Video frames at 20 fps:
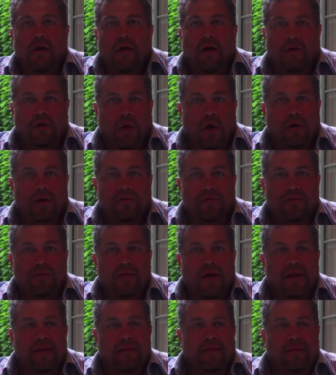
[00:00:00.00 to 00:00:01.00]
A lot of
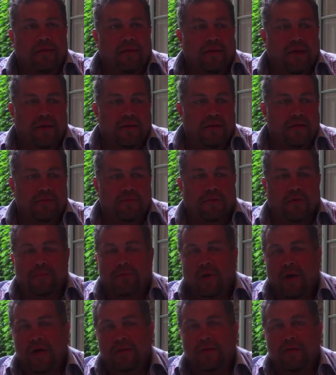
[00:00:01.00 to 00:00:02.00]
anything that is
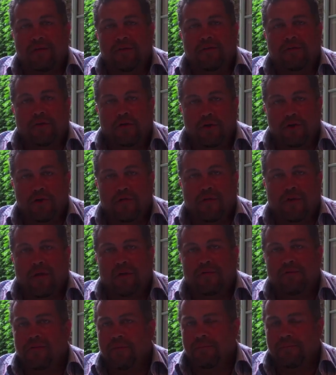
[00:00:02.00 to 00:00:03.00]
proprietary to Queue de
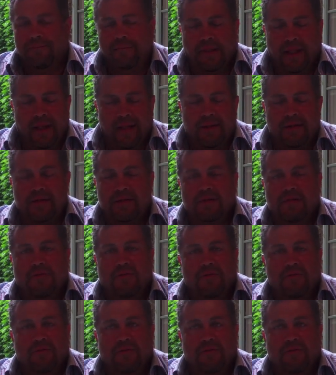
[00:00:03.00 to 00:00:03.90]
Cheval, from plates to